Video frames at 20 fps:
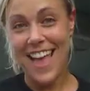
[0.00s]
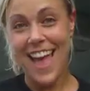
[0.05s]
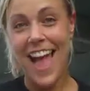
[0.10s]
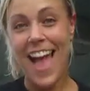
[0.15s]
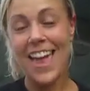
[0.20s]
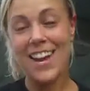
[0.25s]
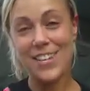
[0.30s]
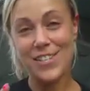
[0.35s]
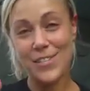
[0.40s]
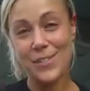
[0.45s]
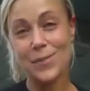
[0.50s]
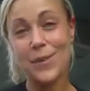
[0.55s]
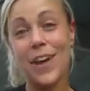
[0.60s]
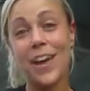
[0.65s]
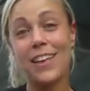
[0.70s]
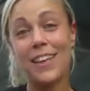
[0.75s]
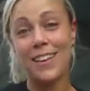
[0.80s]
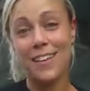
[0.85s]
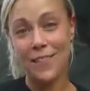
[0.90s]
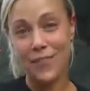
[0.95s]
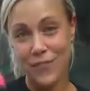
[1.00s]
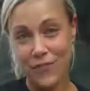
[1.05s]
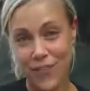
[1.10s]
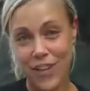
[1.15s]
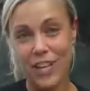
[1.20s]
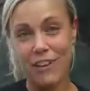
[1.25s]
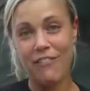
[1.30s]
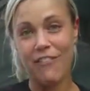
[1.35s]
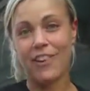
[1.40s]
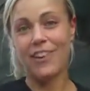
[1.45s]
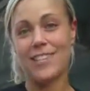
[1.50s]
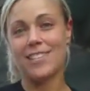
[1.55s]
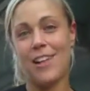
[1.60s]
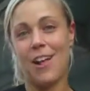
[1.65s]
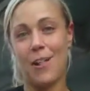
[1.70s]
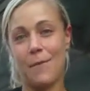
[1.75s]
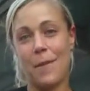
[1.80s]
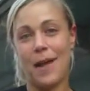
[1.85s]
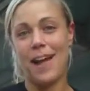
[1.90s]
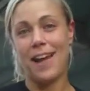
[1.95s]
Really? That is what the
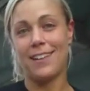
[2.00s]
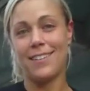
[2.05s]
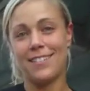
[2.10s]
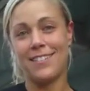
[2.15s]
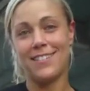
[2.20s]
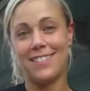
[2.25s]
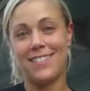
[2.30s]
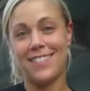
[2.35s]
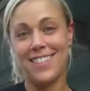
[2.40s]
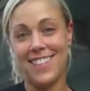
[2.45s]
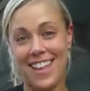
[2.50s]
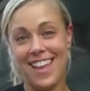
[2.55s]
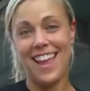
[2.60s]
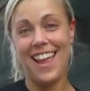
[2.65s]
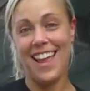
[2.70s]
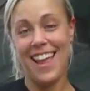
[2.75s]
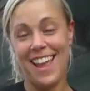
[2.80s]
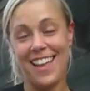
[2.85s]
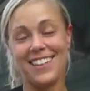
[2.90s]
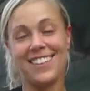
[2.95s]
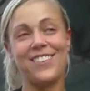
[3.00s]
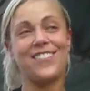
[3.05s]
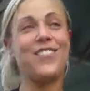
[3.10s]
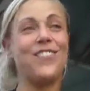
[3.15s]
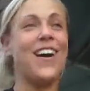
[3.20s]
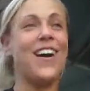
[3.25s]
Friend is all about. Yeah.